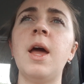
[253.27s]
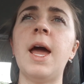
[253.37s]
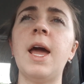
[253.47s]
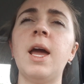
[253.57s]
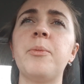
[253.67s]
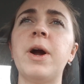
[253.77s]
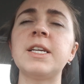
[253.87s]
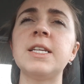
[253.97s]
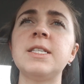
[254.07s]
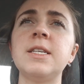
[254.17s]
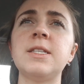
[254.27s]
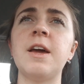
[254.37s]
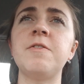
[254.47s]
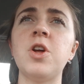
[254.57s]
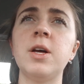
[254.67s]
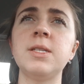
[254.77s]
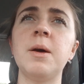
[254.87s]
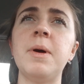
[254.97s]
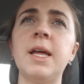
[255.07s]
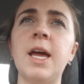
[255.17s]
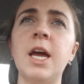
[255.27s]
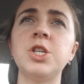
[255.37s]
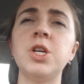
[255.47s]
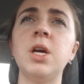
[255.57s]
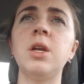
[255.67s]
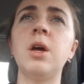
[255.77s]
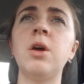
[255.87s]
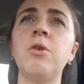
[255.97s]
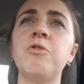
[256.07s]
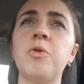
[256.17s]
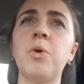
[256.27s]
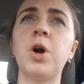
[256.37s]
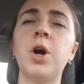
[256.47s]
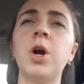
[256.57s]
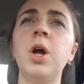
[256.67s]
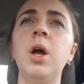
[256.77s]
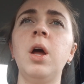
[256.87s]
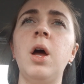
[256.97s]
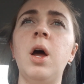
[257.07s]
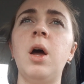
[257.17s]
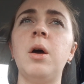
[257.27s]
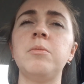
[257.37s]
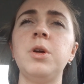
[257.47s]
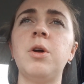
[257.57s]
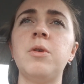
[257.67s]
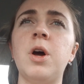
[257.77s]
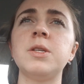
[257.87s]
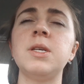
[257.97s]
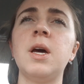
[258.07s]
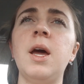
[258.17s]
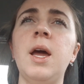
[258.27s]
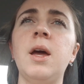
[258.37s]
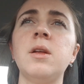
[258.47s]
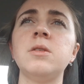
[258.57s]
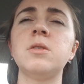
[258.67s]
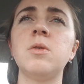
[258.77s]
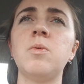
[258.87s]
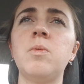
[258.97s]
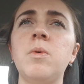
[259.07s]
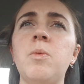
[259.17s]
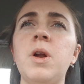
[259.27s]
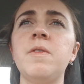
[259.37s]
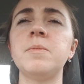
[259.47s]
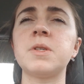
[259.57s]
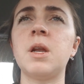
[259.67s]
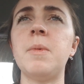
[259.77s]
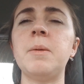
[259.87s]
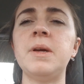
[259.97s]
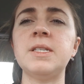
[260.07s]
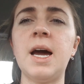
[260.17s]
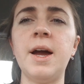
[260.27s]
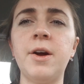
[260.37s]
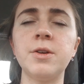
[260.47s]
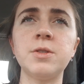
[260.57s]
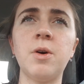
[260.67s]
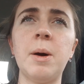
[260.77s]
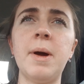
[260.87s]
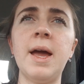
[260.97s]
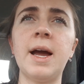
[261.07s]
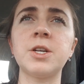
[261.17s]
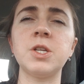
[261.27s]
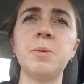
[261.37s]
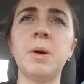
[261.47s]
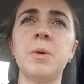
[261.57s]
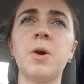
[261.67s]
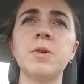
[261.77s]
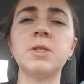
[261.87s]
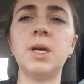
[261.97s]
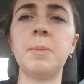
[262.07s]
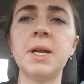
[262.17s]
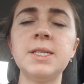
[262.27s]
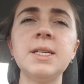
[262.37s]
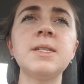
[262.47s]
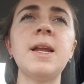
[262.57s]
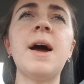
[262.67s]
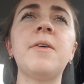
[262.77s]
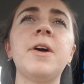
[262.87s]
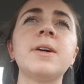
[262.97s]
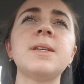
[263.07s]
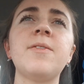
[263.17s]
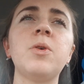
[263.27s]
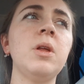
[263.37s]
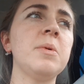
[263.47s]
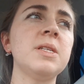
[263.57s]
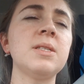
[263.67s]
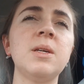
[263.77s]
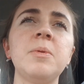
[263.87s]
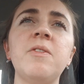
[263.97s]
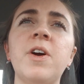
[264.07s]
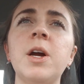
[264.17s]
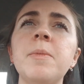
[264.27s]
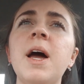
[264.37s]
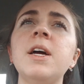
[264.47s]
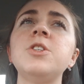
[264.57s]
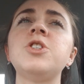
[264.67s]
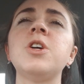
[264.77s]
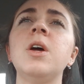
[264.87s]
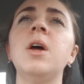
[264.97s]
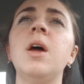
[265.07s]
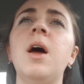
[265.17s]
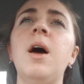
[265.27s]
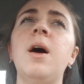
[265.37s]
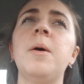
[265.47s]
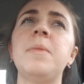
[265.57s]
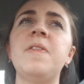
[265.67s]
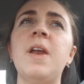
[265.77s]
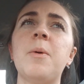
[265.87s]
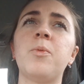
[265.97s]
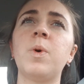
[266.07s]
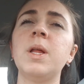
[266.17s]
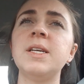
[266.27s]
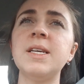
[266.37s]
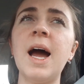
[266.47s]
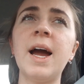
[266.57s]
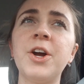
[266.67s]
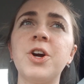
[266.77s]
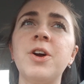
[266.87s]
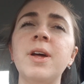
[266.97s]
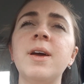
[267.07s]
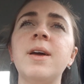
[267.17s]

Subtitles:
a pregnancy safe nausea medication for you know, nausea, and one of them is going to make me tired, so I might actually be able to go to sleep at a decent hour because I haven't really been sleeping very much. And then I'm really tired.